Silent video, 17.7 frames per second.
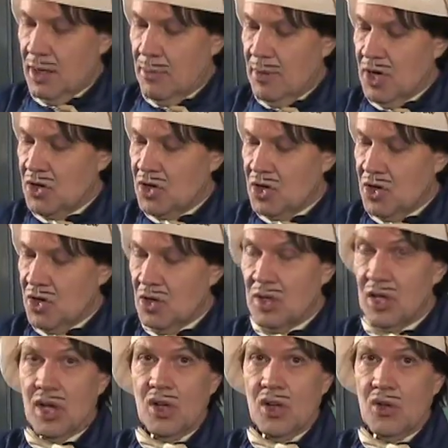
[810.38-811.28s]
the
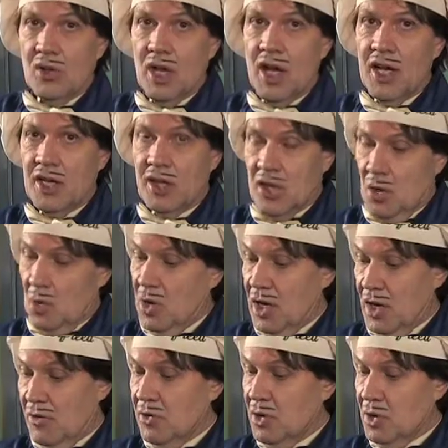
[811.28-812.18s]
mustard that you like, the
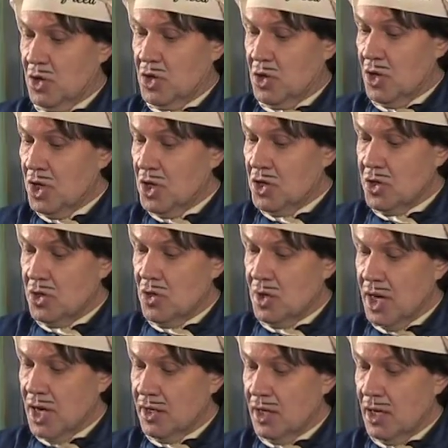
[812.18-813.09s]
one of your choice.
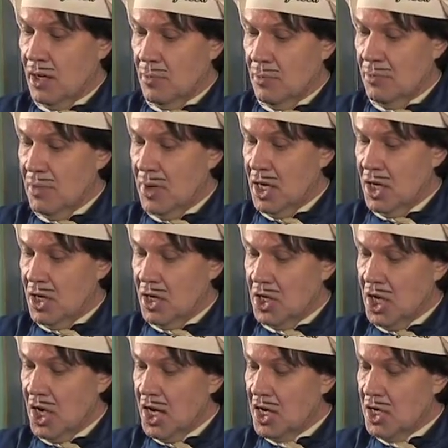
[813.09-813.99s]
You got the
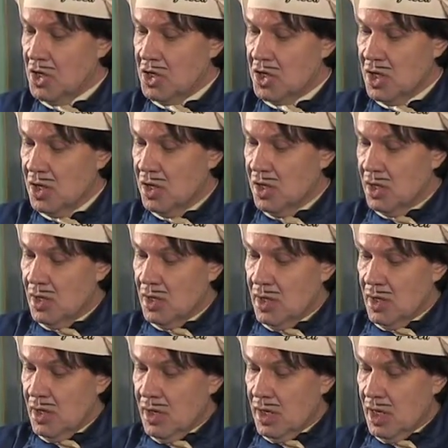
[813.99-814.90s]
mayonnaise.
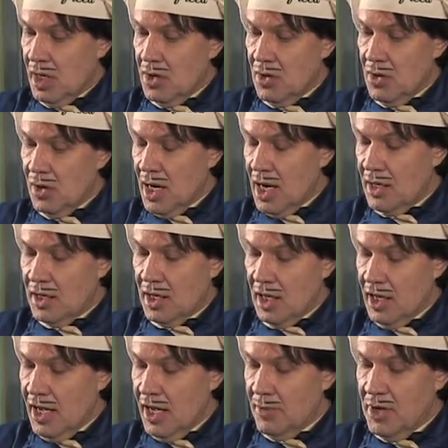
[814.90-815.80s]
And you got
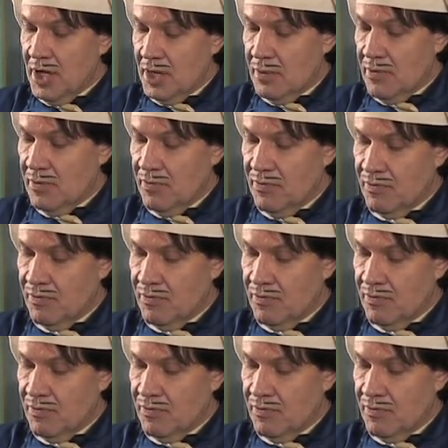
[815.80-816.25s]
the lemon.